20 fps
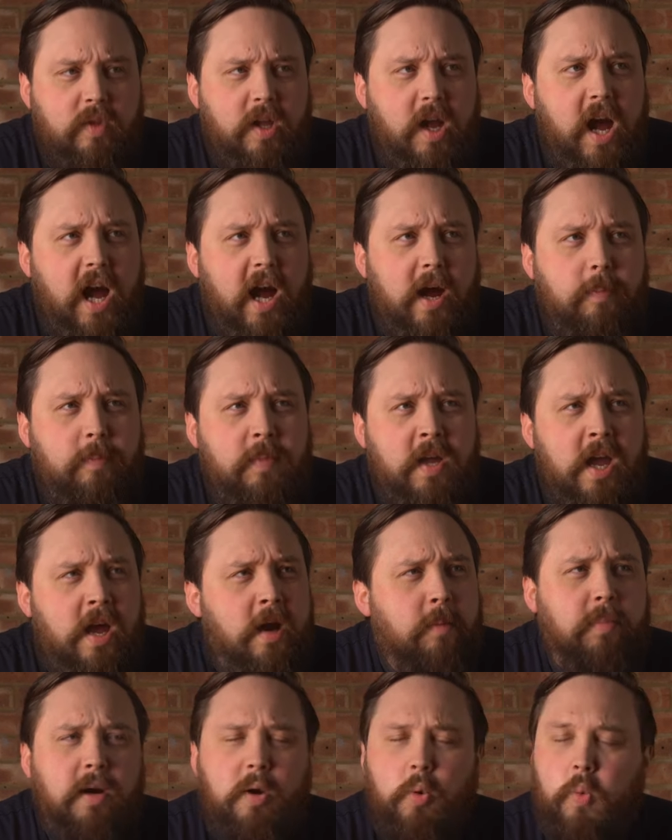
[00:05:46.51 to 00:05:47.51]

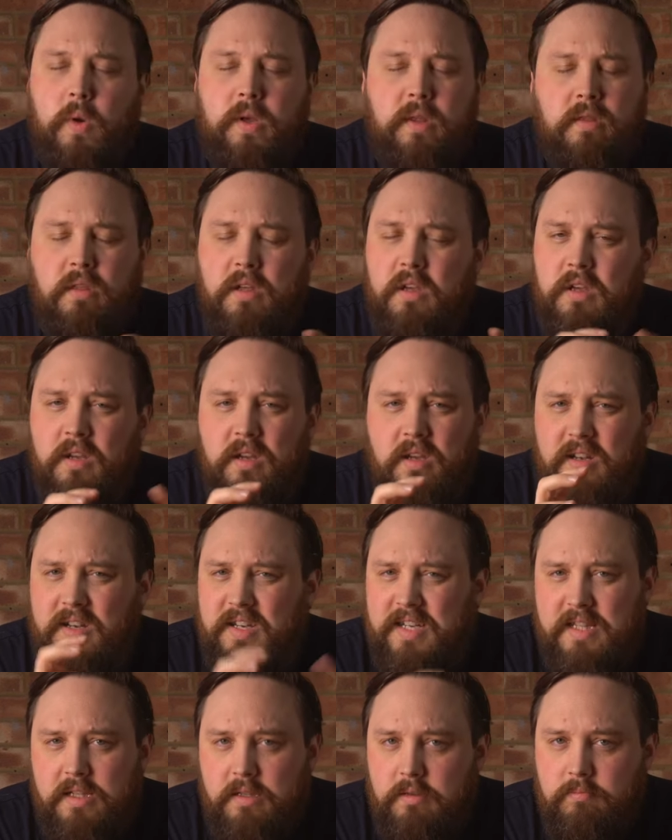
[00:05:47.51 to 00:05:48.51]
But with
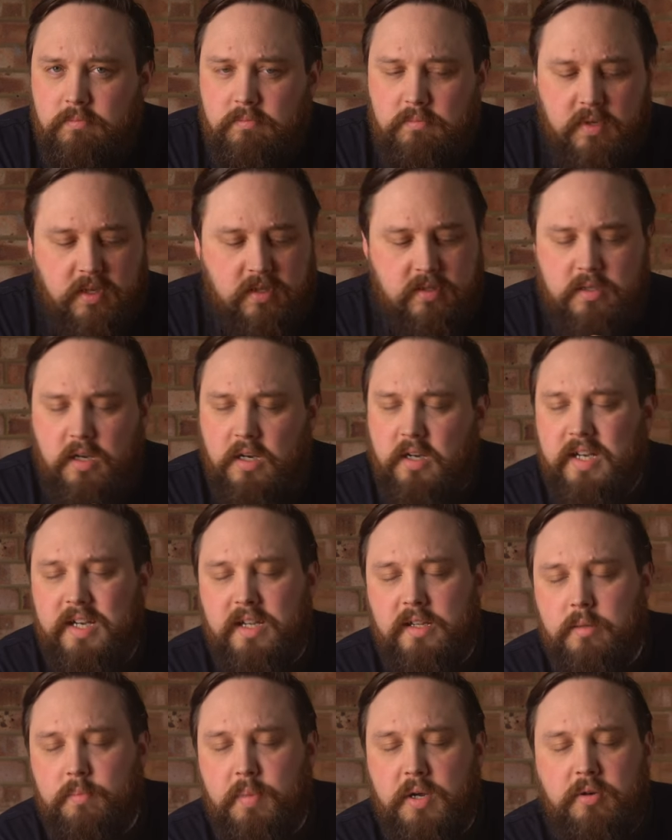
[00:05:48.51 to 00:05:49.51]
a tiny
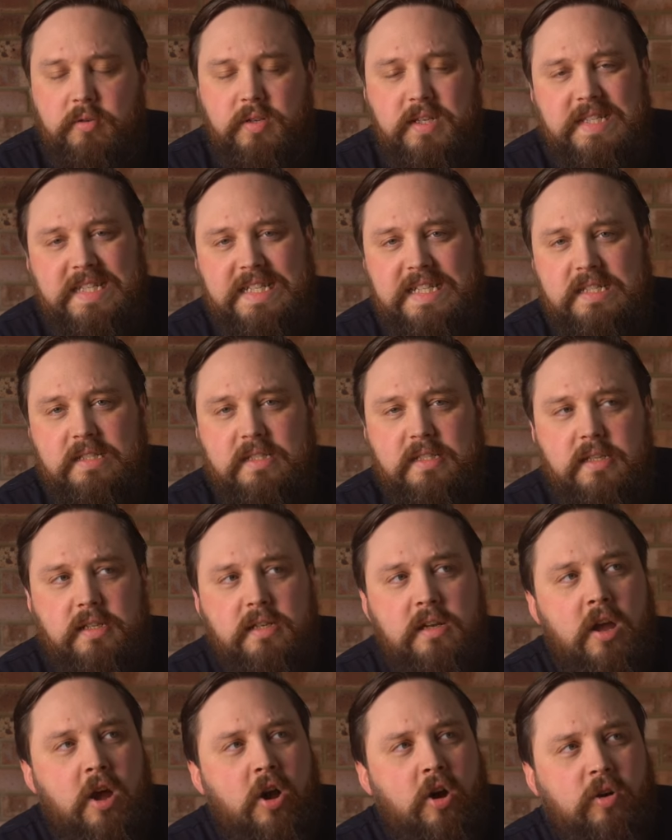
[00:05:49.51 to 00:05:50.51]
little pony
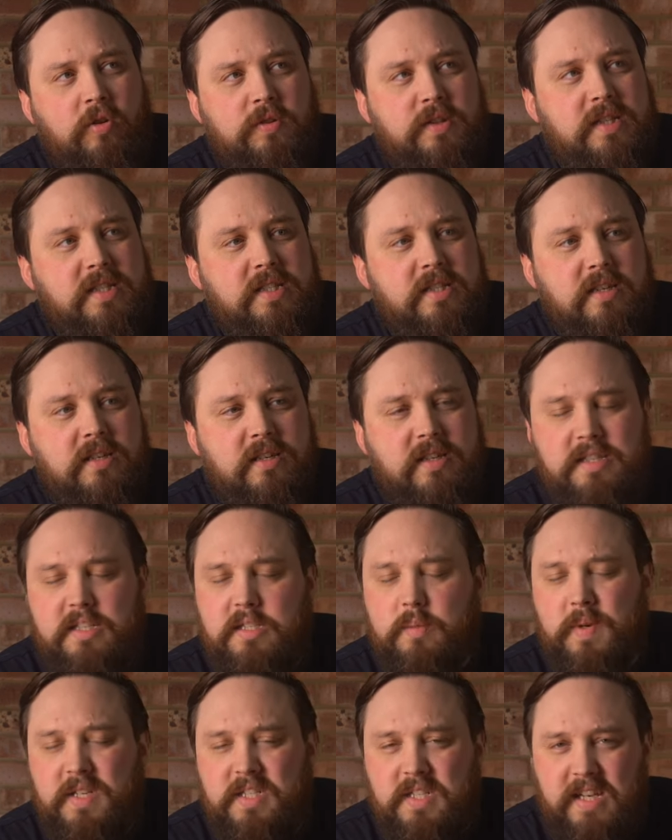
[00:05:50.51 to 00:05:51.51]
cylinder on the side,
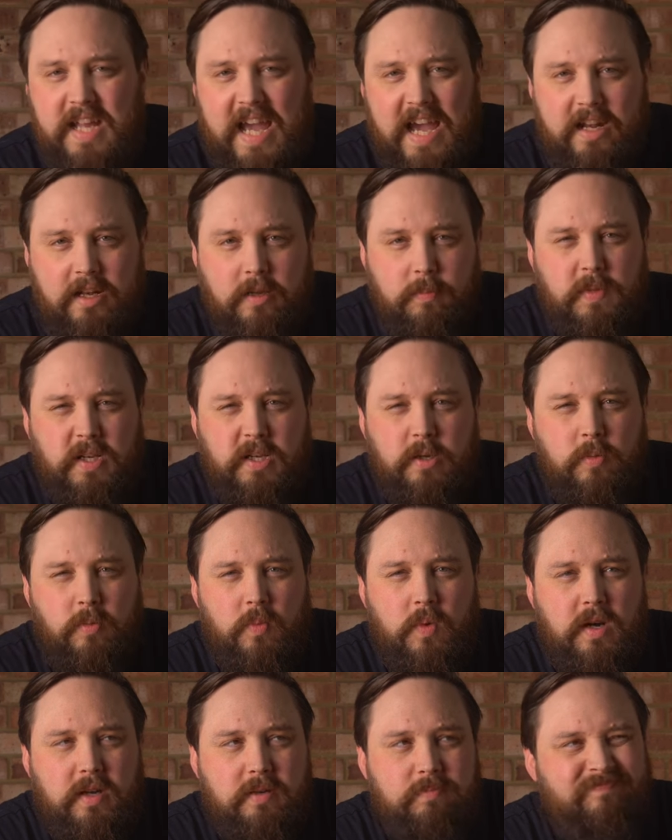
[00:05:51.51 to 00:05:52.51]
especially an
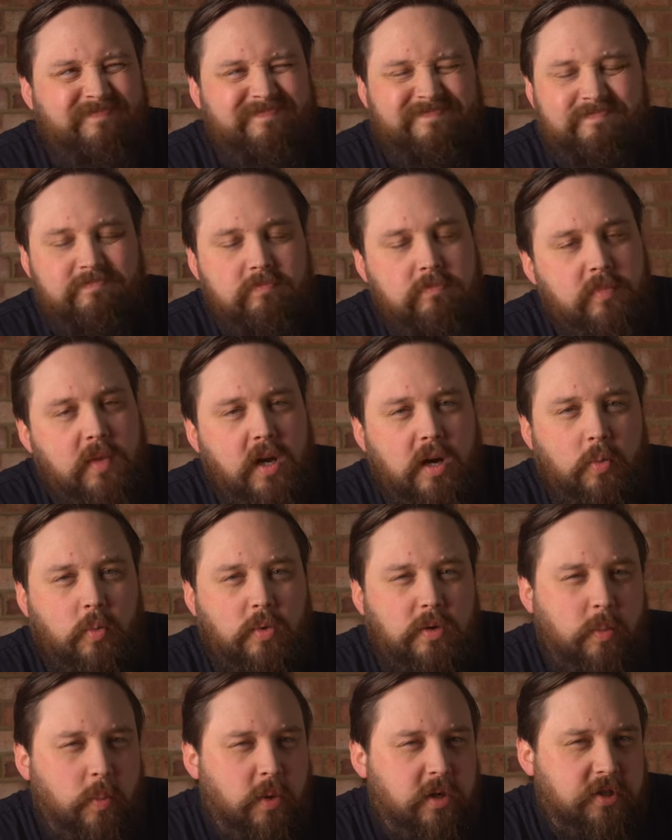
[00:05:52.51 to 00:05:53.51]
aluminium one, I
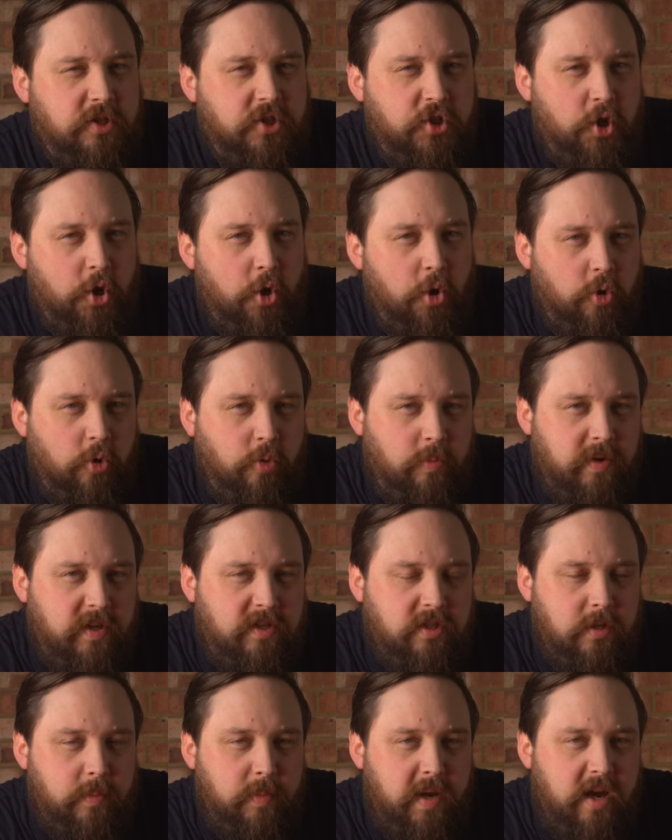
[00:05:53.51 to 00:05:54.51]
wouldn't worry too
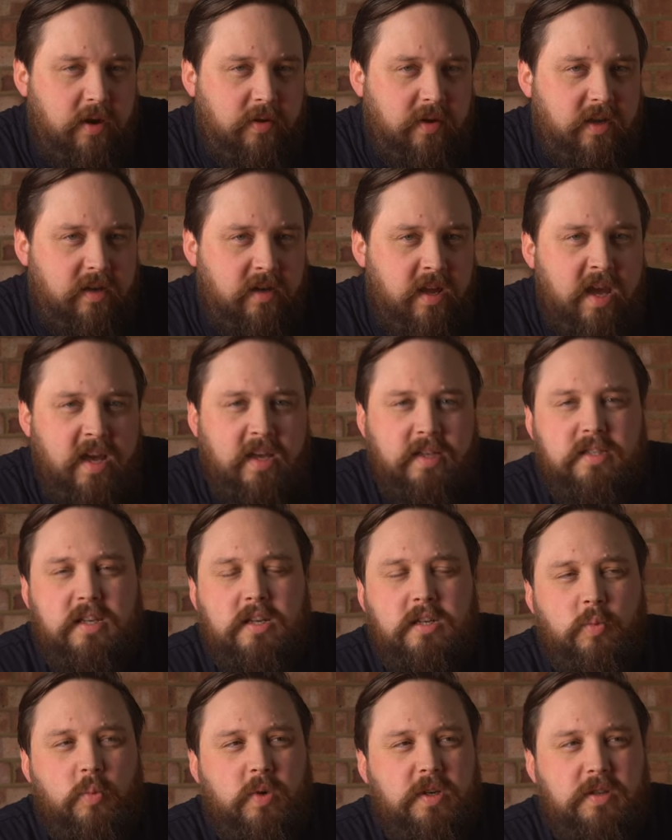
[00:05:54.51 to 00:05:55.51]
much about it. It's
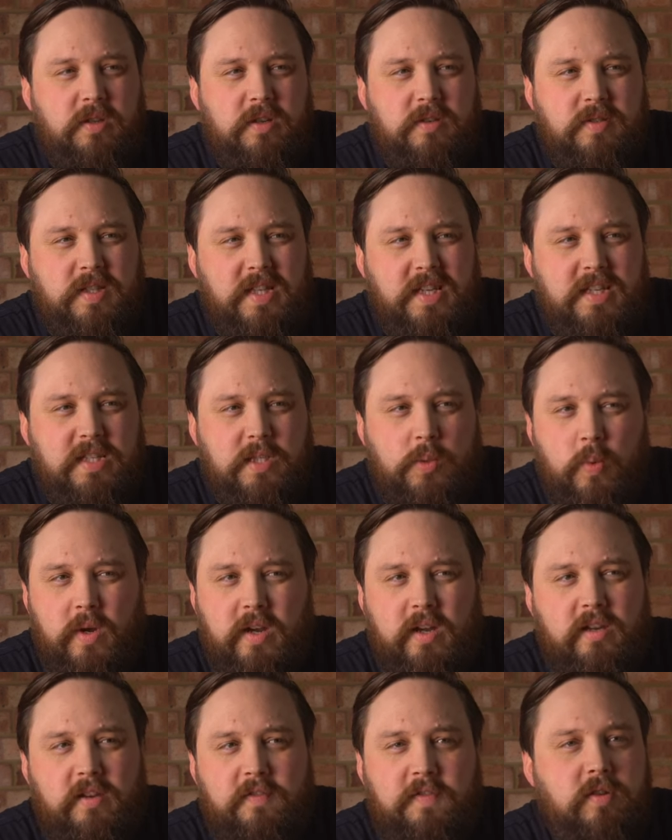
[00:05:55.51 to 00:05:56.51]
kind of one of those things
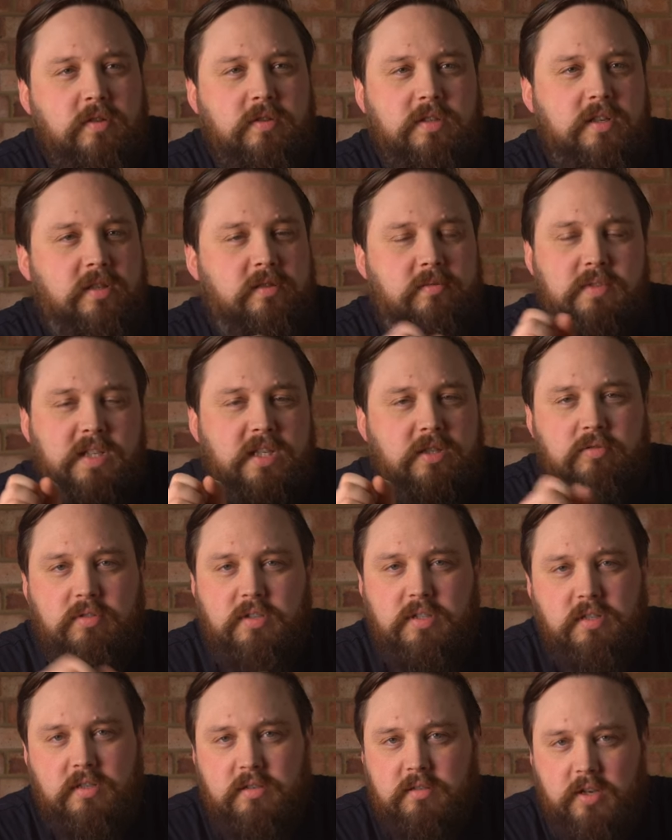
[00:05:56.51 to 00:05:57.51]
where if you just
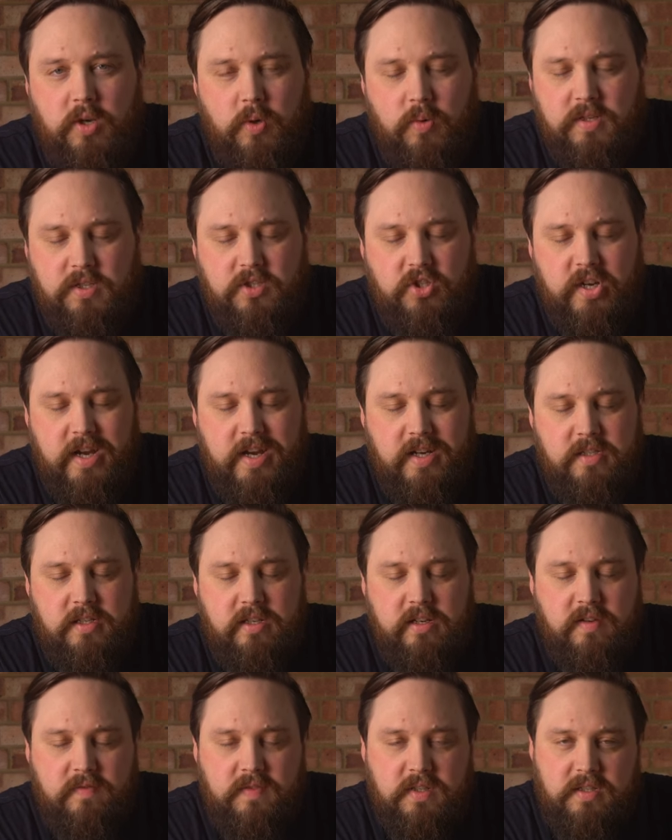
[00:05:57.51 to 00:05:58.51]
literally just go on a check
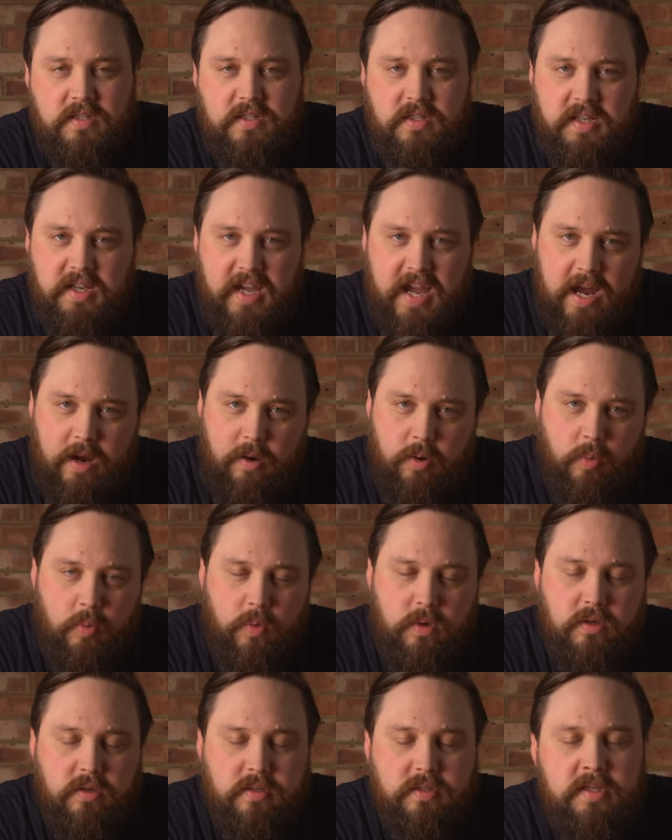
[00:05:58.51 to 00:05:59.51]
dive, just see how it
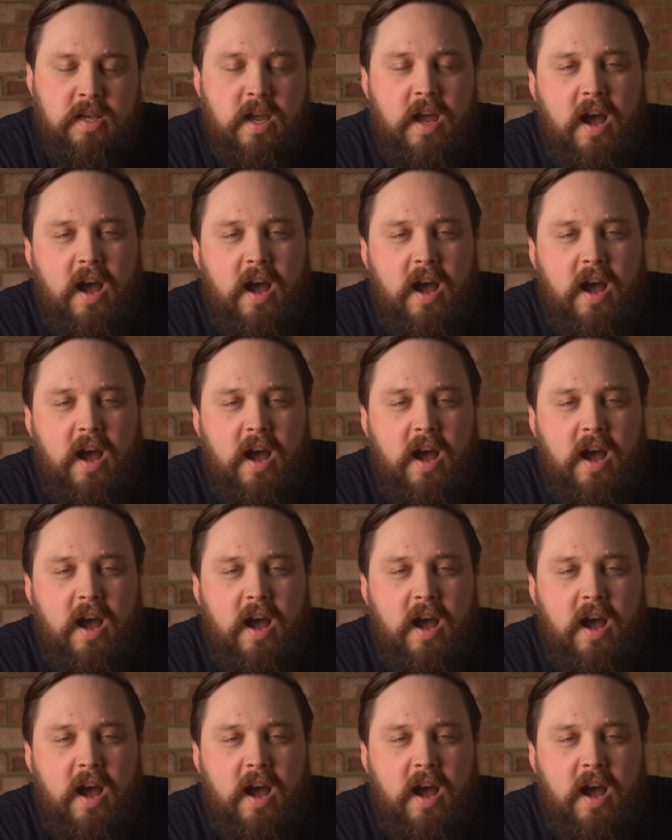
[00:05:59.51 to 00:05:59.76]
works.